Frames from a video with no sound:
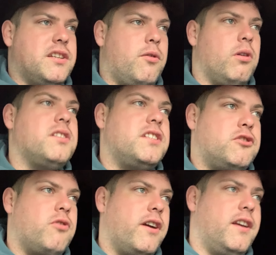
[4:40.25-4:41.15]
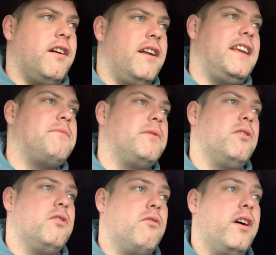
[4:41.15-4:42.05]
a quality striker and he's been
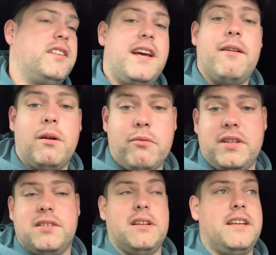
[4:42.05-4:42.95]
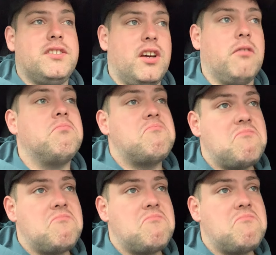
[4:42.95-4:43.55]
on a right tear up recently, so